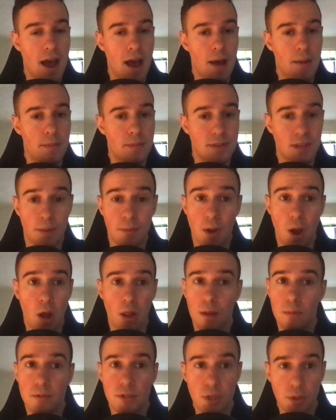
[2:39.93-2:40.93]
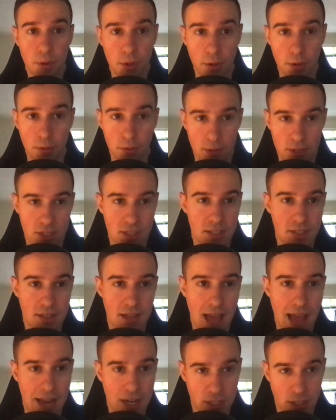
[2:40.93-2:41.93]
Some call him doo-doo, which is
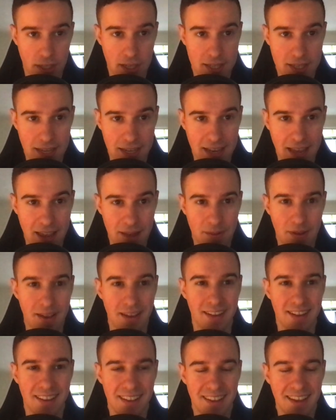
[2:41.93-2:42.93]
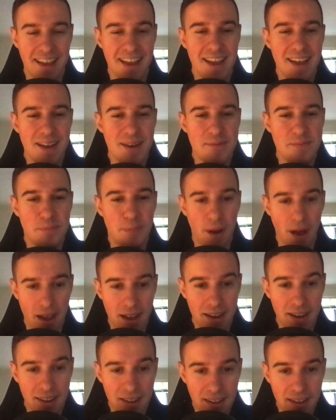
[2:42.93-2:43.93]
actually his nickname.
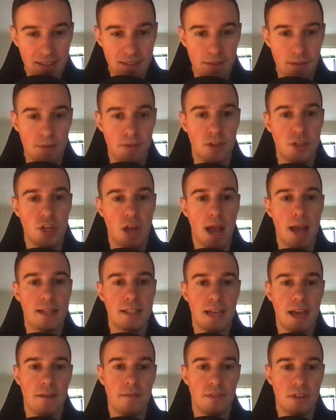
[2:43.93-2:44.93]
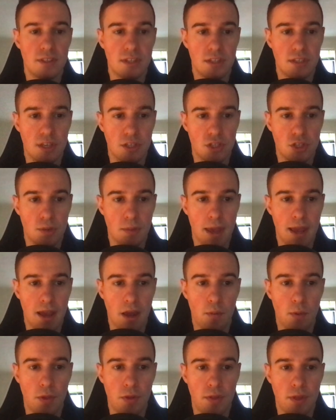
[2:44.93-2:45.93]
But the Giants have this decision to make
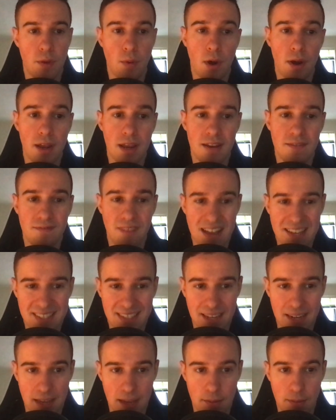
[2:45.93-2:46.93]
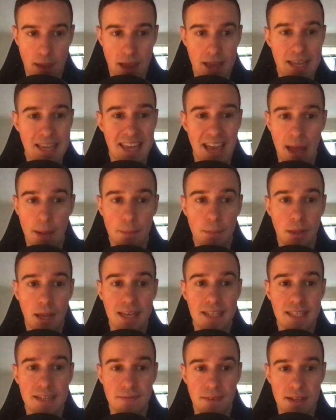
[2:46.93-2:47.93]
on whether they want to invest in him, and he can
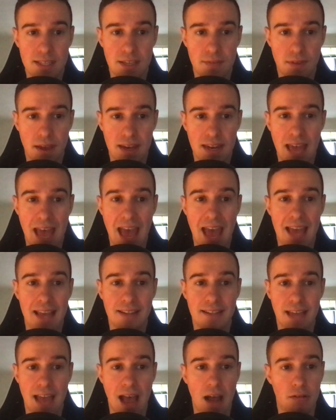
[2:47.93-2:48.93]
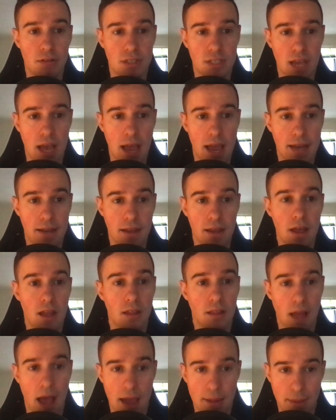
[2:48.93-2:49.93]
play defensive end and outside
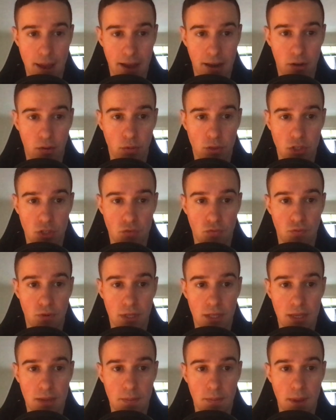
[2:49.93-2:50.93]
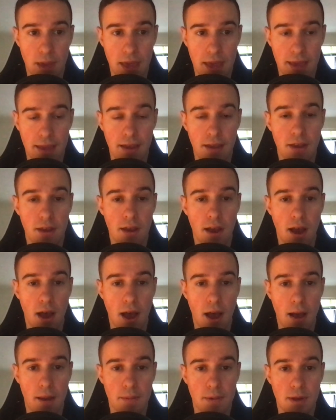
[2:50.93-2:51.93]
linebacker, which is really big,
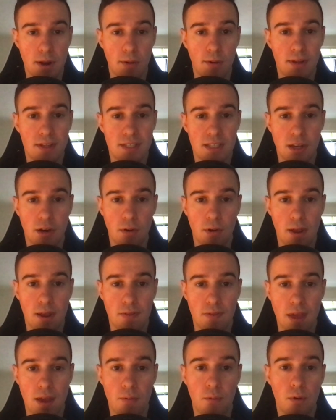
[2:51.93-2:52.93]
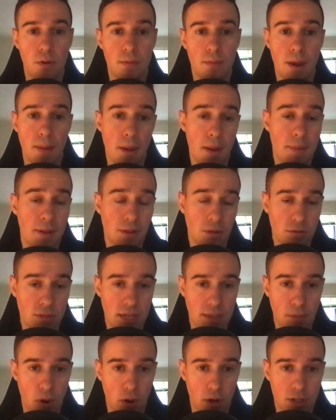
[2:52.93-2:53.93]
considering they might be
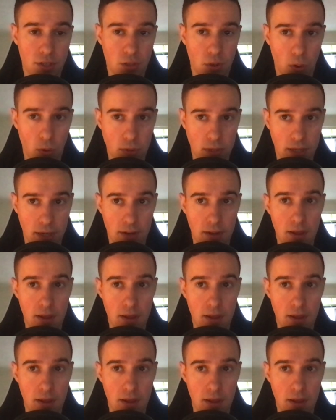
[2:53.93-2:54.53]
losing Marcus Golden.